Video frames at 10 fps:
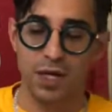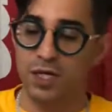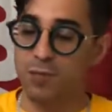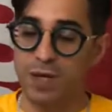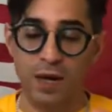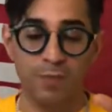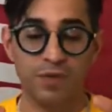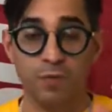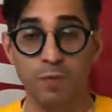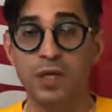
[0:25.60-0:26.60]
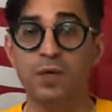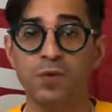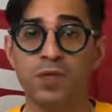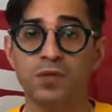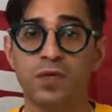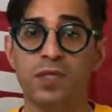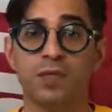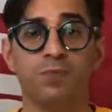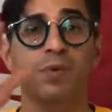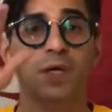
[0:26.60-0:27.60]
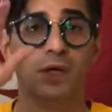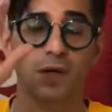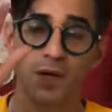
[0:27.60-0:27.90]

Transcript: You may not be familiar with this release, but